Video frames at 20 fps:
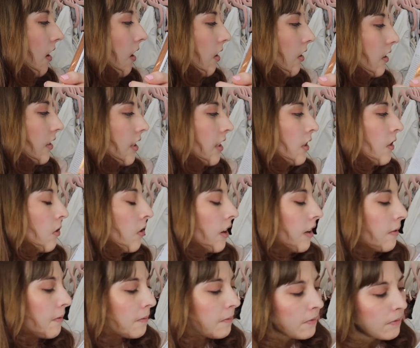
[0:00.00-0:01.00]
Arc de
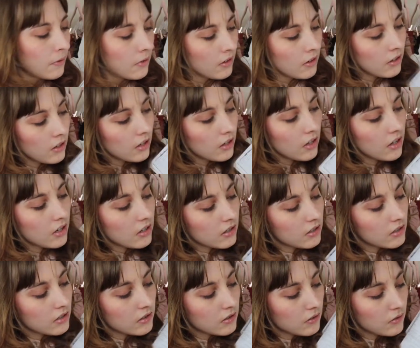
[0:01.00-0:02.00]
Triomphe
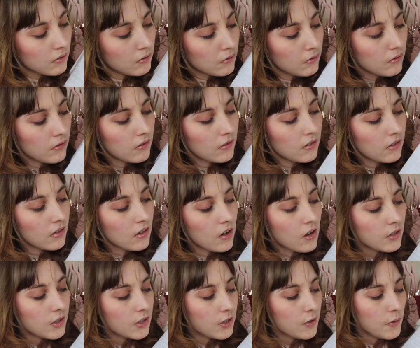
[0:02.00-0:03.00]
is
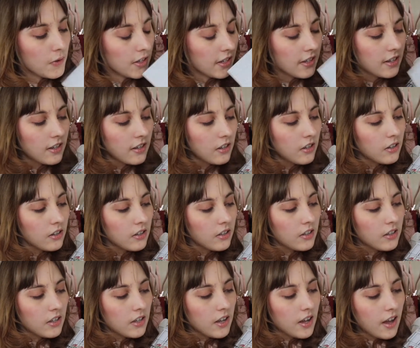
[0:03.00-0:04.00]
also in here,
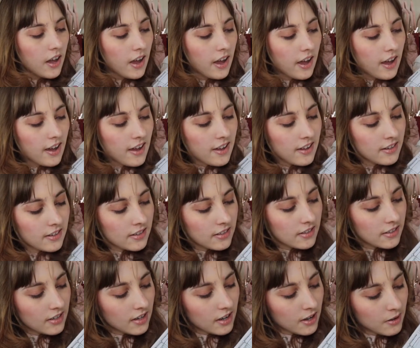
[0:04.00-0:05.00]
and
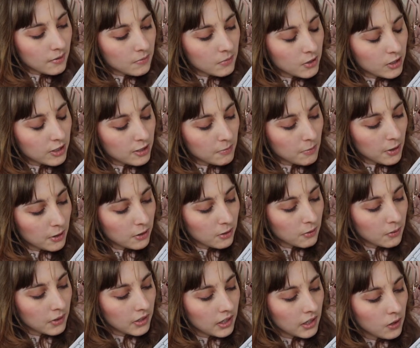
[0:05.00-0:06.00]
just some other
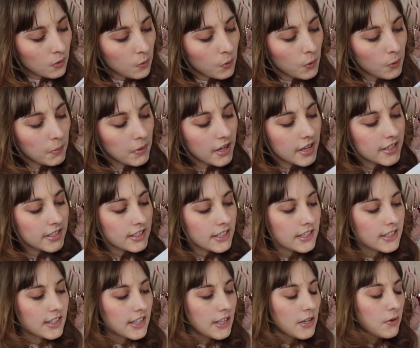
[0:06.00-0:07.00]
really cool
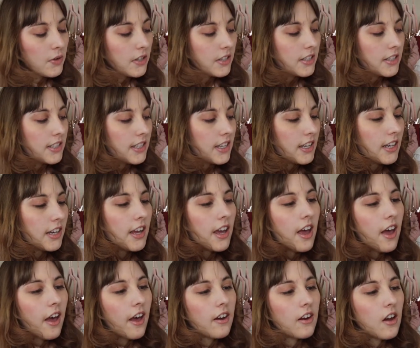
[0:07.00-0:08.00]
places that you can see.
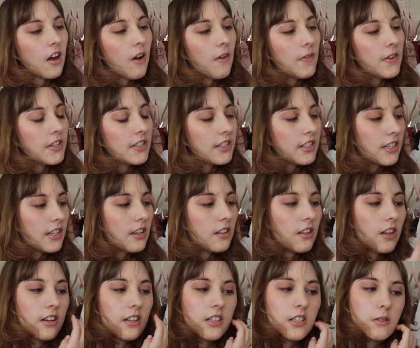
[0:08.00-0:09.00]
And obviously a
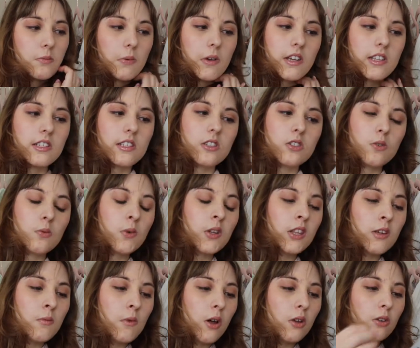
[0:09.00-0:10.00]
lot of these places are
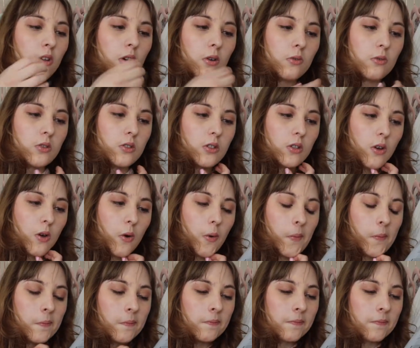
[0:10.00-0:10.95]
really well known, so